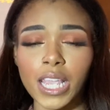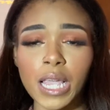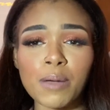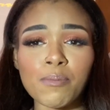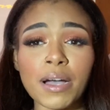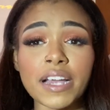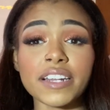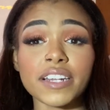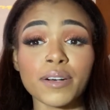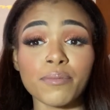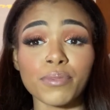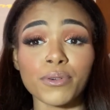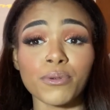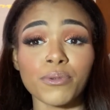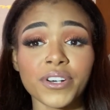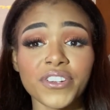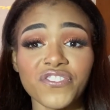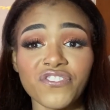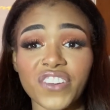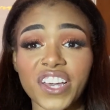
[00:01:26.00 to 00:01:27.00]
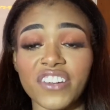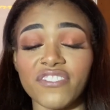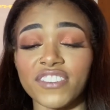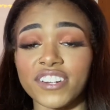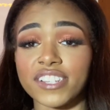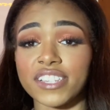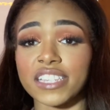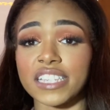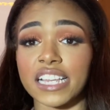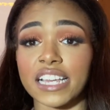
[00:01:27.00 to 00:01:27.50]
My #1
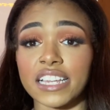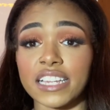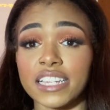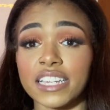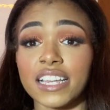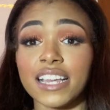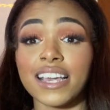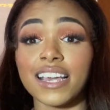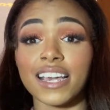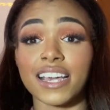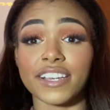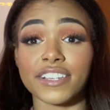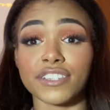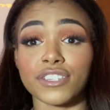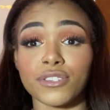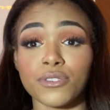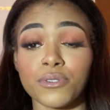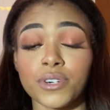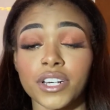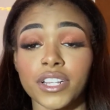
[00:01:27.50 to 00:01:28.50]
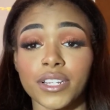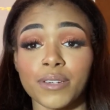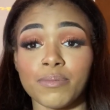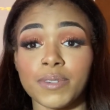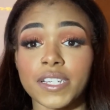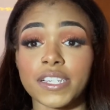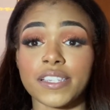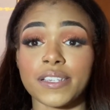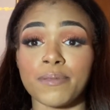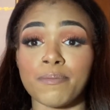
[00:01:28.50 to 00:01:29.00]
favorite scent is
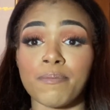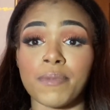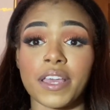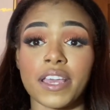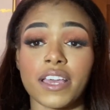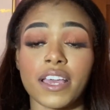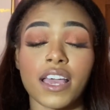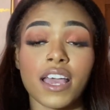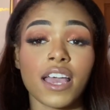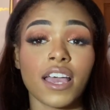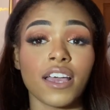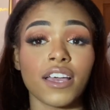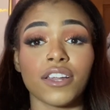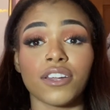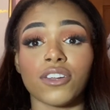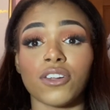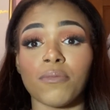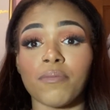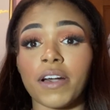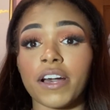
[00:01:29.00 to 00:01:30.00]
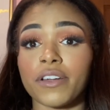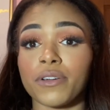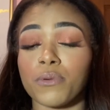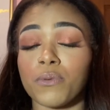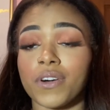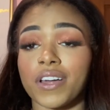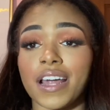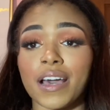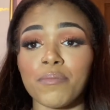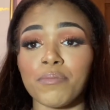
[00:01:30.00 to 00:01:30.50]
Eucalyptus and Mint. No matter
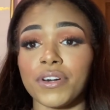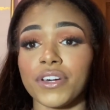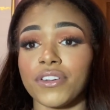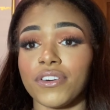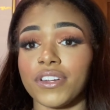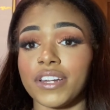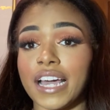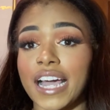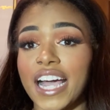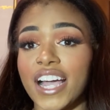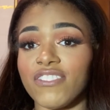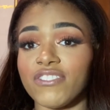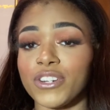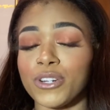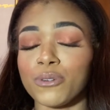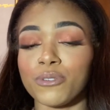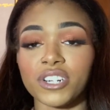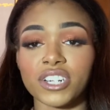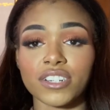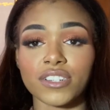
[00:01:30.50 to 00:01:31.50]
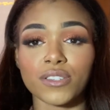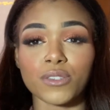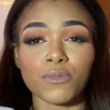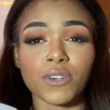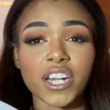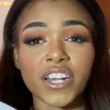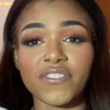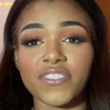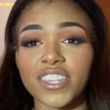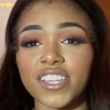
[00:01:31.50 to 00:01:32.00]
what I put on afterwards,
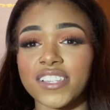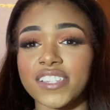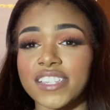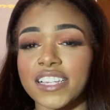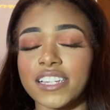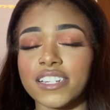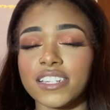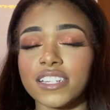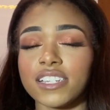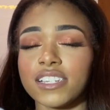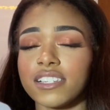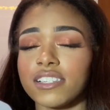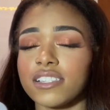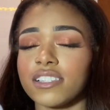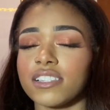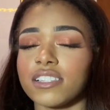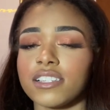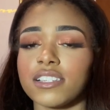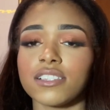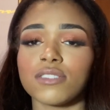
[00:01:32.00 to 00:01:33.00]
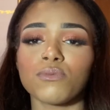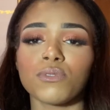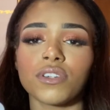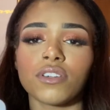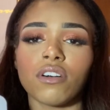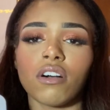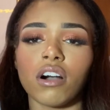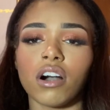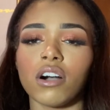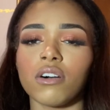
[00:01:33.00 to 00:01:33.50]
whatever the scent is, this
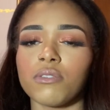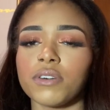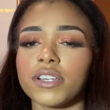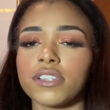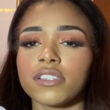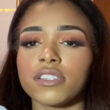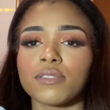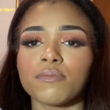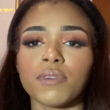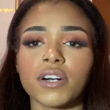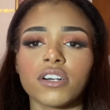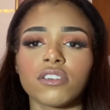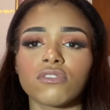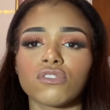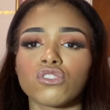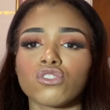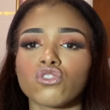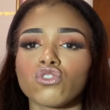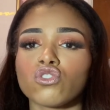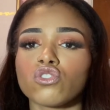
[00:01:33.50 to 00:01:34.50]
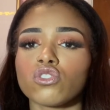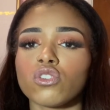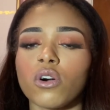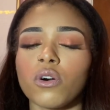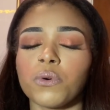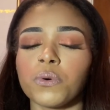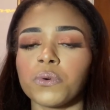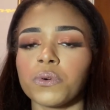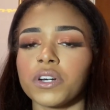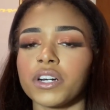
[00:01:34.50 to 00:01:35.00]
one always smells
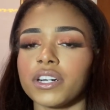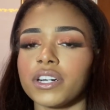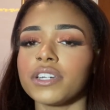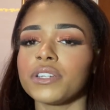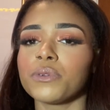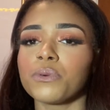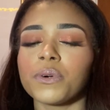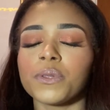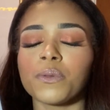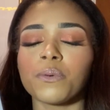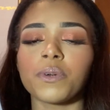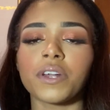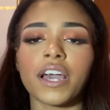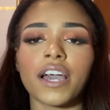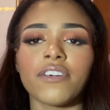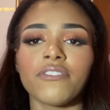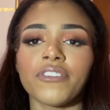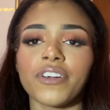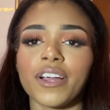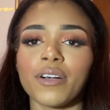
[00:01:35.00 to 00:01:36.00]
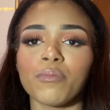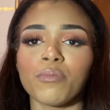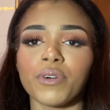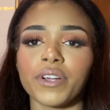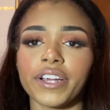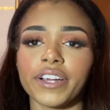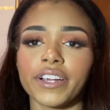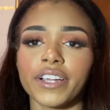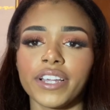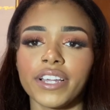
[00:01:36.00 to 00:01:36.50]
so good with whatever I'm
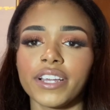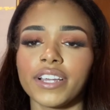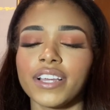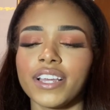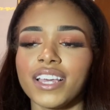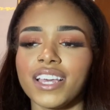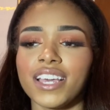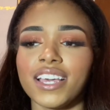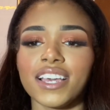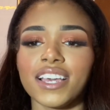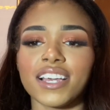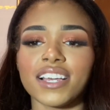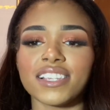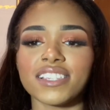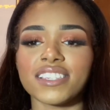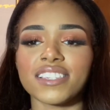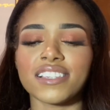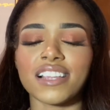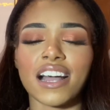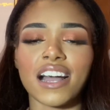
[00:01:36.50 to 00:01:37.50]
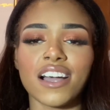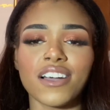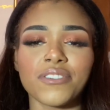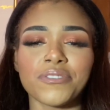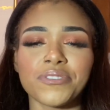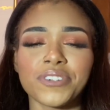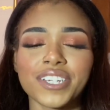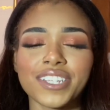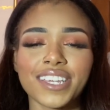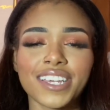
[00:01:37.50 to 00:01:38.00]
wearing. It's not
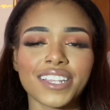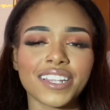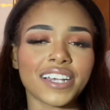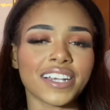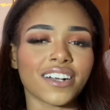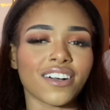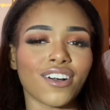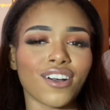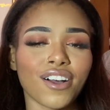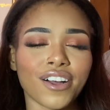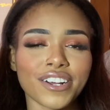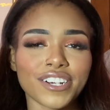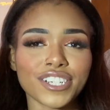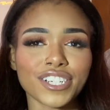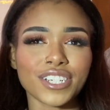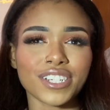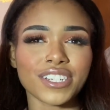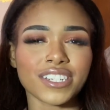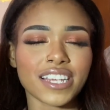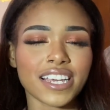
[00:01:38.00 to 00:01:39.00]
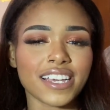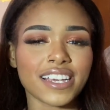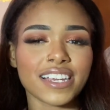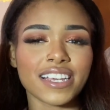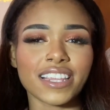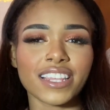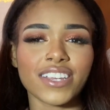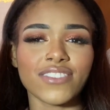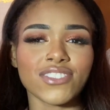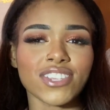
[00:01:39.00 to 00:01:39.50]
really like a harsh scent.
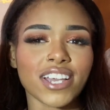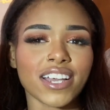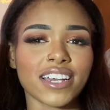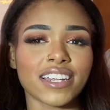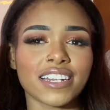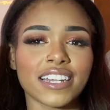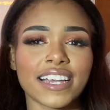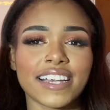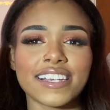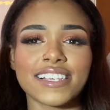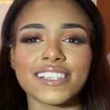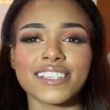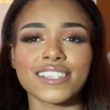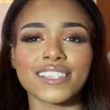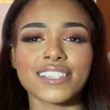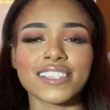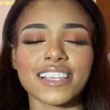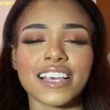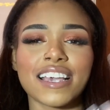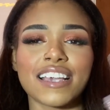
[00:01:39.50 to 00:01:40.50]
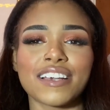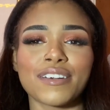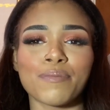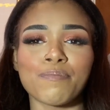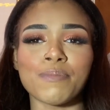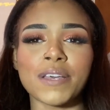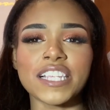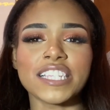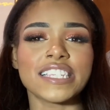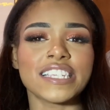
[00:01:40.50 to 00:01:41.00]
It leaves like a nice, like
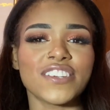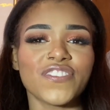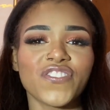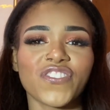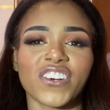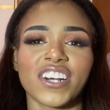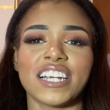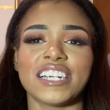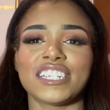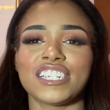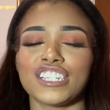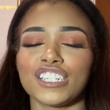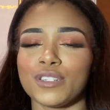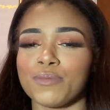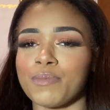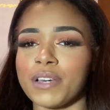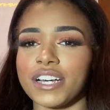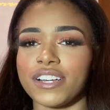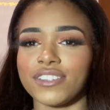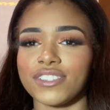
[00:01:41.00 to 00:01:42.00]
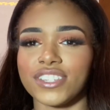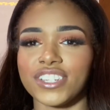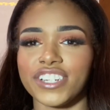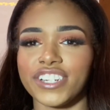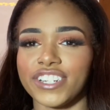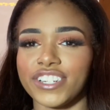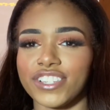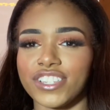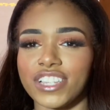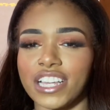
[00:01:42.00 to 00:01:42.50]
minty, fresh smell to
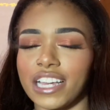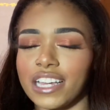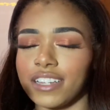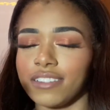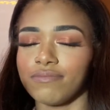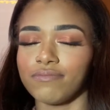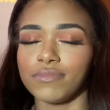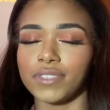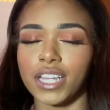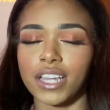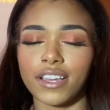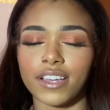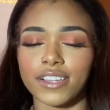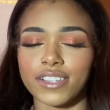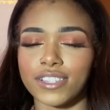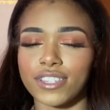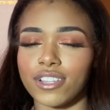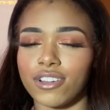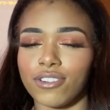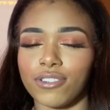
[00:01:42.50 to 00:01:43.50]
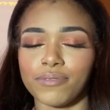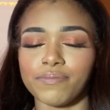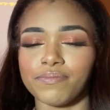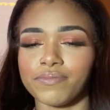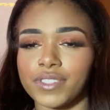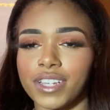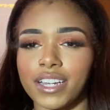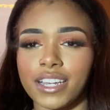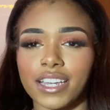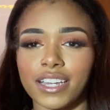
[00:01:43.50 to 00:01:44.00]
your skin. So
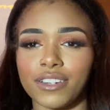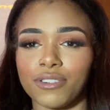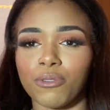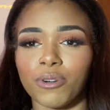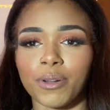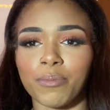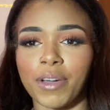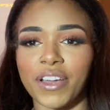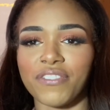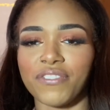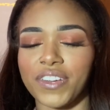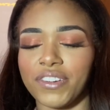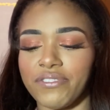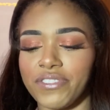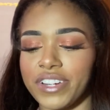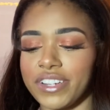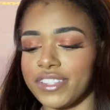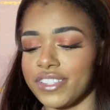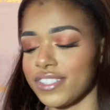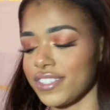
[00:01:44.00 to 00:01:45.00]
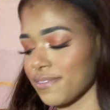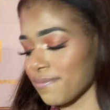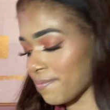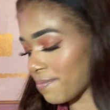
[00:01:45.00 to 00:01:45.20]
again, one of my favorites.